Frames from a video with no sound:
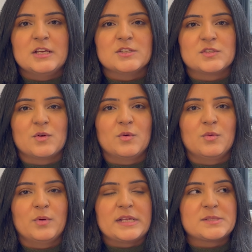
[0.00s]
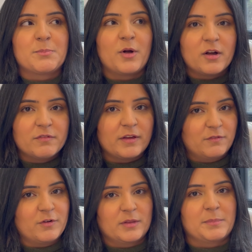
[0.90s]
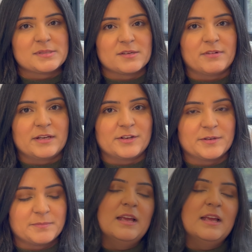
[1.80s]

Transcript: So it's perfect for the busy reader.